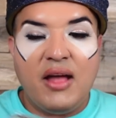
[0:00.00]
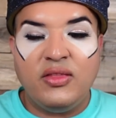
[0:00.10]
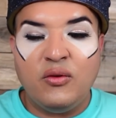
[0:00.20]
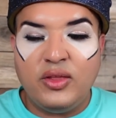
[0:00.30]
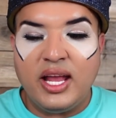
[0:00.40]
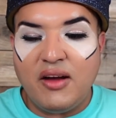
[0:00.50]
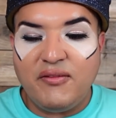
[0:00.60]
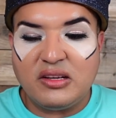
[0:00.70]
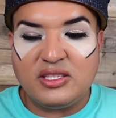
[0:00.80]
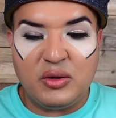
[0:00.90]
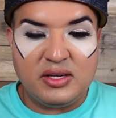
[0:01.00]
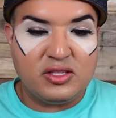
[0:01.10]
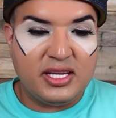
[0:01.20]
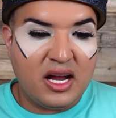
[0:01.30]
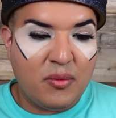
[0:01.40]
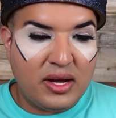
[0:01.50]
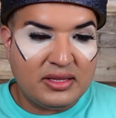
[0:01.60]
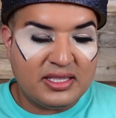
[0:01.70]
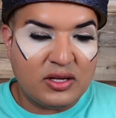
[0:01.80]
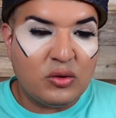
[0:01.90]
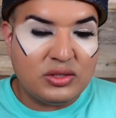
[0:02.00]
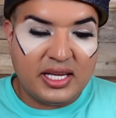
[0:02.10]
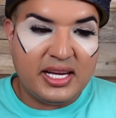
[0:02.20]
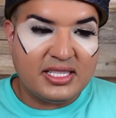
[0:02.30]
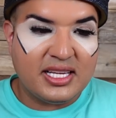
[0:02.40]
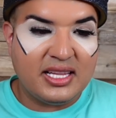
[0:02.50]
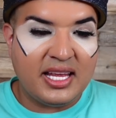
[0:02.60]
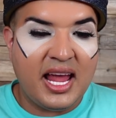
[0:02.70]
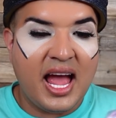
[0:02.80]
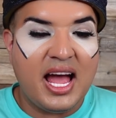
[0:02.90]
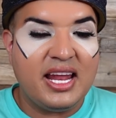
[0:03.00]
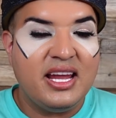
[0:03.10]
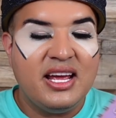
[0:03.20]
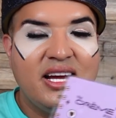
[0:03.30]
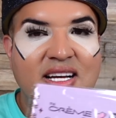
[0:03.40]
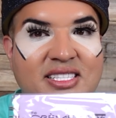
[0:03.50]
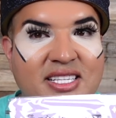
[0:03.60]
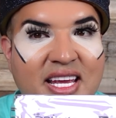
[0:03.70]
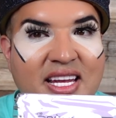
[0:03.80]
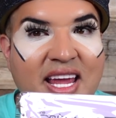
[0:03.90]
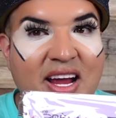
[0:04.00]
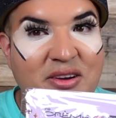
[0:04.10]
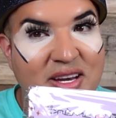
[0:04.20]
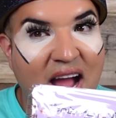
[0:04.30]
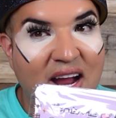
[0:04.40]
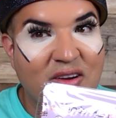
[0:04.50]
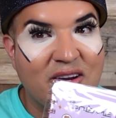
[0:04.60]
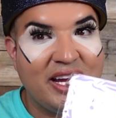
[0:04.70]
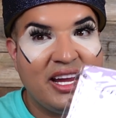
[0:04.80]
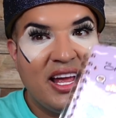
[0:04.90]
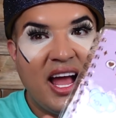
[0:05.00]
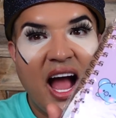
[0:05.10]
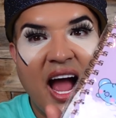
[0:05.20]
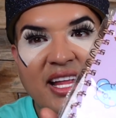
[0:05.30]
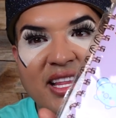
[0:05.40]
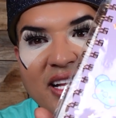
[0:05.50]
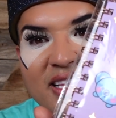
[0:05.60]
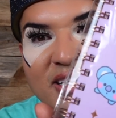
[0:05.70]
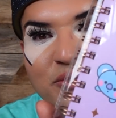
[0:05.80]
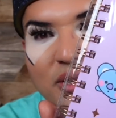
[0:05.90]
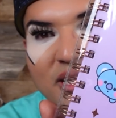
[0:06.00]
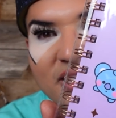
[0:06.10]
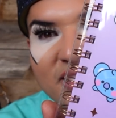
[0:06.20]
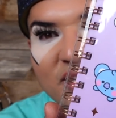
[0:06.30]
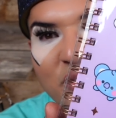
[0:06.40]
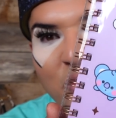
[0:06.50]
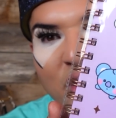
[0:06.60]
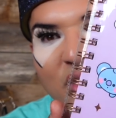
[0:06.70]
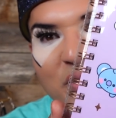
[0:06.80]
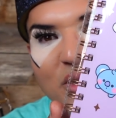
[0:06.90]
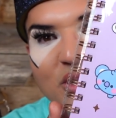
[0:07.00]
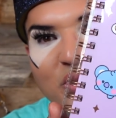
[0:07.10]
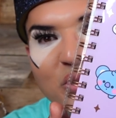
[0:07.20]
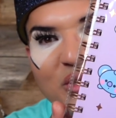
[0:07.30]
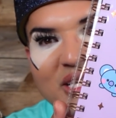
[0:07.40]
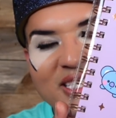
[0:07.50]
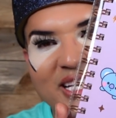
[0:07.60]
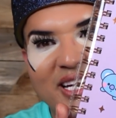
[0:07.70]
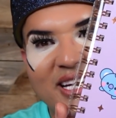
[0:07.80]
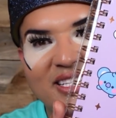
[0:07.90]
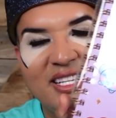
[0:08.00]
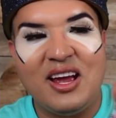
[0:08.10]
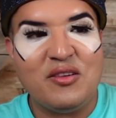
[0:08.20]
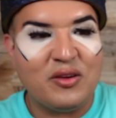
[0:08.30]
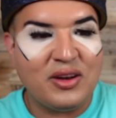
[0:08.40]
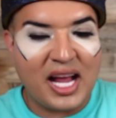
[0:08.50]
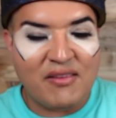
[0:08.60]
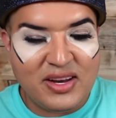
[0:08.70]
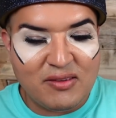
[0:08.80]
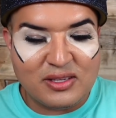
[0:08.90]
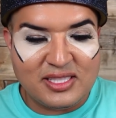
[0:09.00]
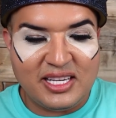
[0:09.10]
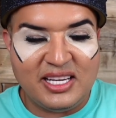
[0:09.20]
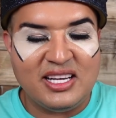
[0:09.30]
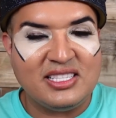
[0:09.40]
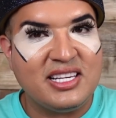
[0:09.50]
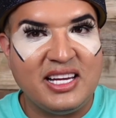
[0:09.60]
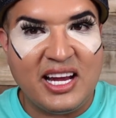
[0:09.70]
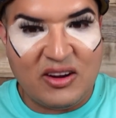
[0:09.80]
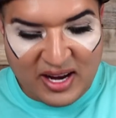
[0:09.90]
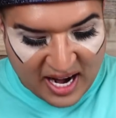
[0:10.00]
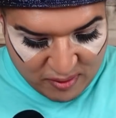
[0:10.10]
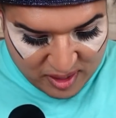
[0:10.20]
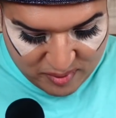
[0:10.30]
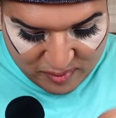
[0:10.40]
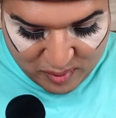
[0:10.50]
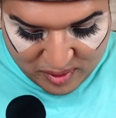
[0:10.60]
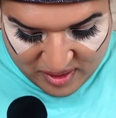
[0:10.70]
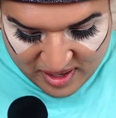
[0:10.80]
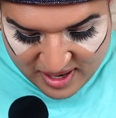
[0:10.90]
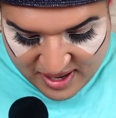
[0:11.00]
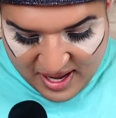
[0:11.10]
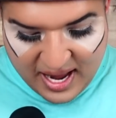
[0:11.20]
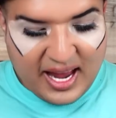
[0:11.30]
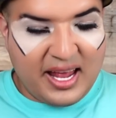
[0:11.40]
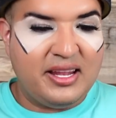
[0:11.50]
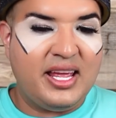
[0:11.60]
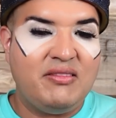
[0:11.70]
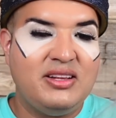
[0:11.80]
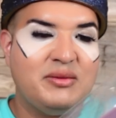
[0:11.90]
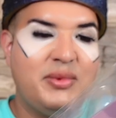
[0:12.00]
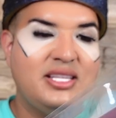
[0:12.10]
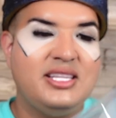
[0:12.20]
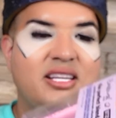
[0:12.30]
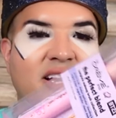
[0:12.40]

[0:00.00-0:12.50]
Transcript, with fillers: The thing I found so interesting about this whole thing is that they had a skincare diary. I thought this was one of the most coolest things ever. Like, I've never seen a skincare diary before. And they had these amazing,